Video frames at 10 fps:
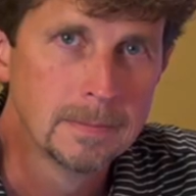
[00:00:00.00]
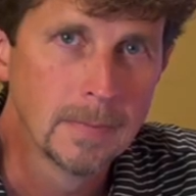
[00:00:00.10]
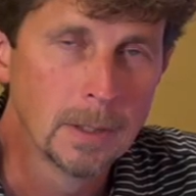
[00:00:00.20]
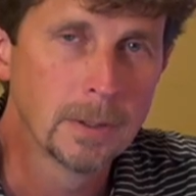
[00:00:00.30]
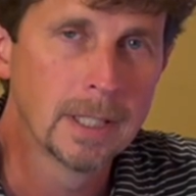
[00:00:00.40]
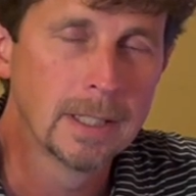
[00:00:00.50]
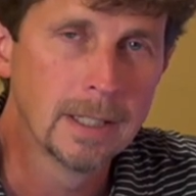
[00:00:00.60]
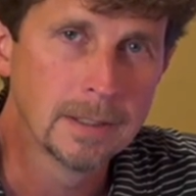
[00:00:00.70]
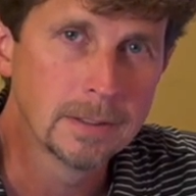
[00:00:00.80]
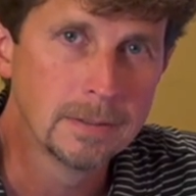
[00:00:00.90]
Okay
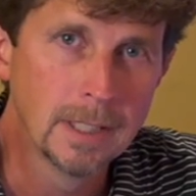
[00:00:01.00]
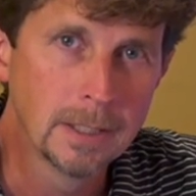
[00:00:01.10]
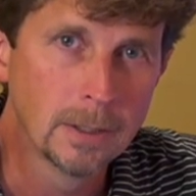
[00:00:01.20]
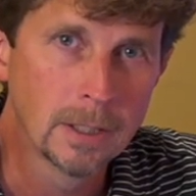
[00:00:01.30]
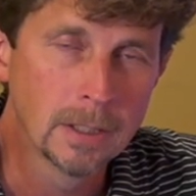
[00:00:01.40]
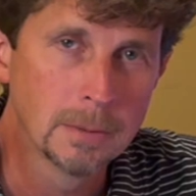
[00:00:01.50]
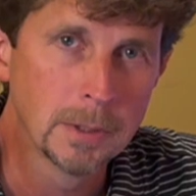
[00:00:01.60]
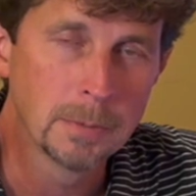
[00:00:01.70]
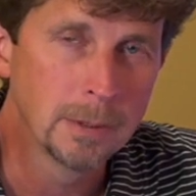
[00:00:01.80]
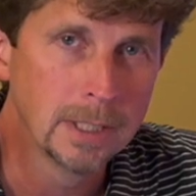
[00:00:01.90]
guys, now you're all up
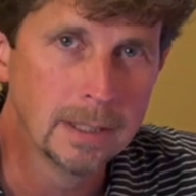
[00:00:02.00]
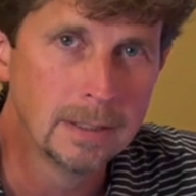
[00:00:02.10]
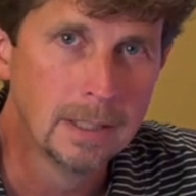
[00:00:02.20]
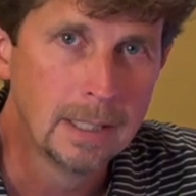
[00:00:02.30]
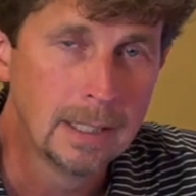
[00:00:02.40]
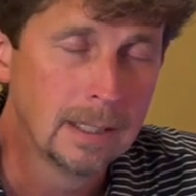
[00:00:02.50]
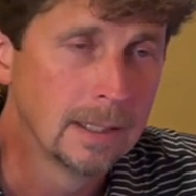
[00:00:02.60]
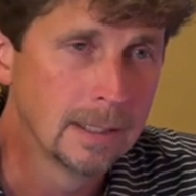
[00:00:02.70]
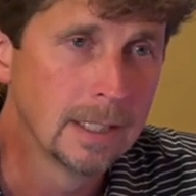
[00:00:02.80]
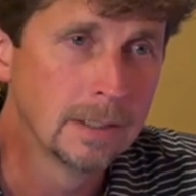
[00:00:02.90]
to speed,
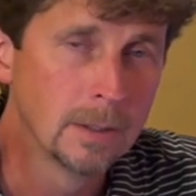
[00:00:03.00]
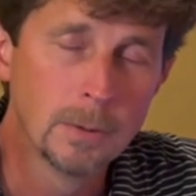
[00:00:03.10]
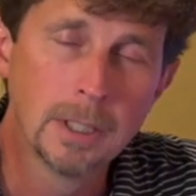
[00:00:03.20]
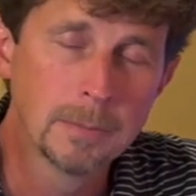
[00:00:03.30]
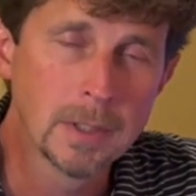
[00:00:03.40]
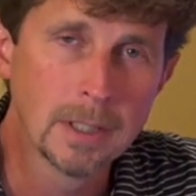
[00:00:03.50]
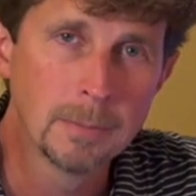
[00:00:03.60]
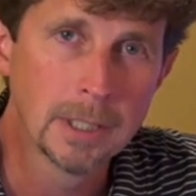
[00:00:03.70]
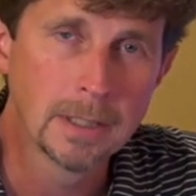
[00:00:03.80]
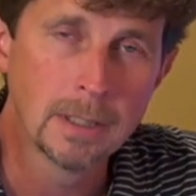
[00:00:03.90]
and now you know why I'm
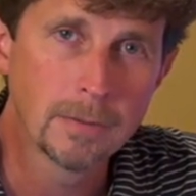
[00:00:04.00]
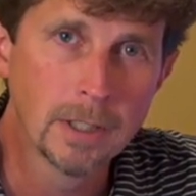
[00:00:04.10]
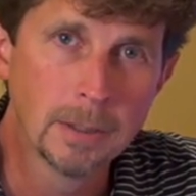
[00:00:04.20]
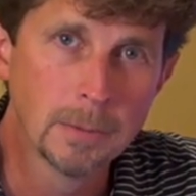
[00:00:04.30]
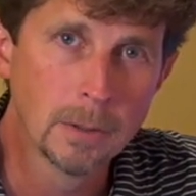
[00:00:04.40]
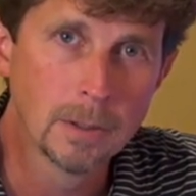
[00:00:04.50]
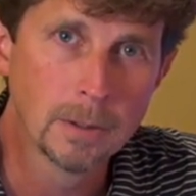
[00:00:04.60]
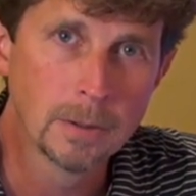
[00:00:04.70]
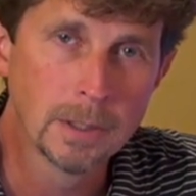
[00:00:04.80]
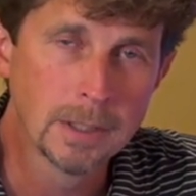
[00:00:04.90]
saying my golf game no
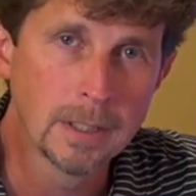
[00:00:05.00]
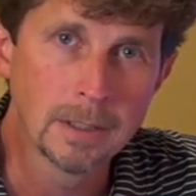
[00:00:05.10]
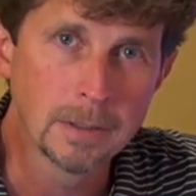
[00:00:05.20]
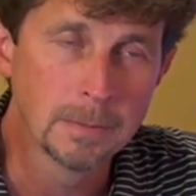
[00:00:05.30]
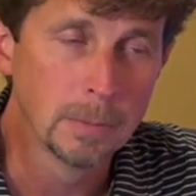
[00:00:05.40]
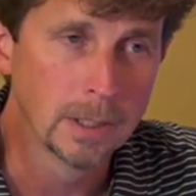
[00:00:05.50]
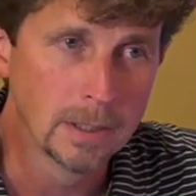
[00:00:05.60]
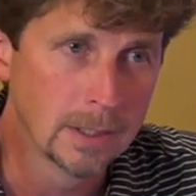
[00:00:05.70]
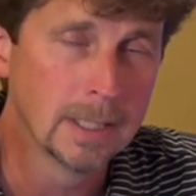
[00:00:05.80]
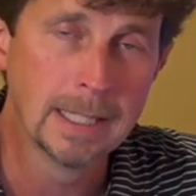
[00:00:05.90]
longer exists,
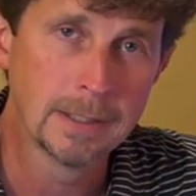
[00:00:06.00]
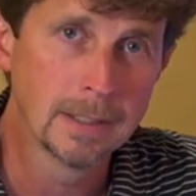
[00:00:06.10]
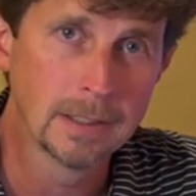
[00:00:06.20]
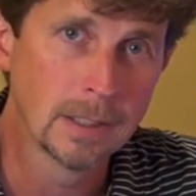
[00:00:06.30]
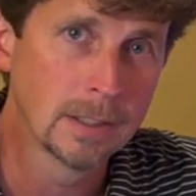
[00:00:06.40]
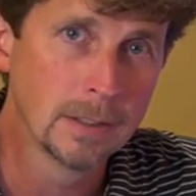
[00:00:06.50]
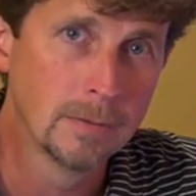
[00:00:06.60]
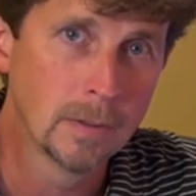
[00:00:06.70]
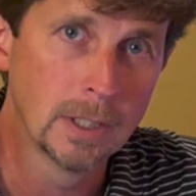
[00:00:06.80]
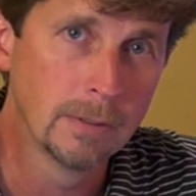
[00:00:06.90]
because it hasn't
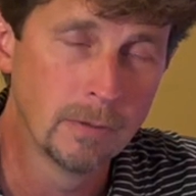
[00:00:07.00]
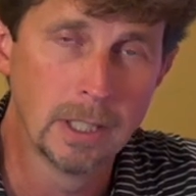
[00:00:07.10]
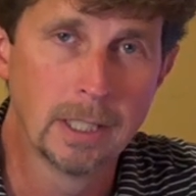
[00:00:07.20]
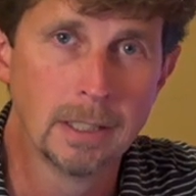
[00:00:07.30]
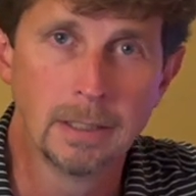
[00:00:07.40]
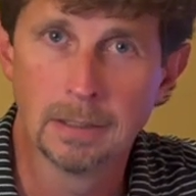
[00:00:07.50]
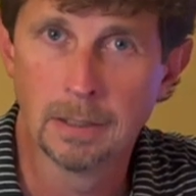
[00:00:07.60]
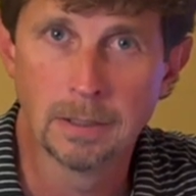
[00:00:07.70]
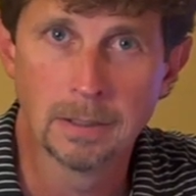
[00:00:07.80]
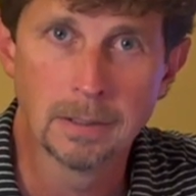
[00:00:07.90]
existed for a very
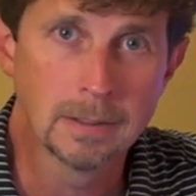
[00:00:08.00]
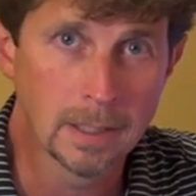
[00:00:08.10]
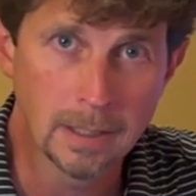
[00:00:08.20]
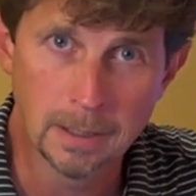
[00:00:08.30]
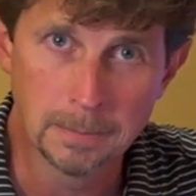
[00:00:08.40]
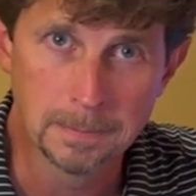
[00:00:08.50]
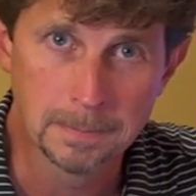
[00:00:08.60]
long time.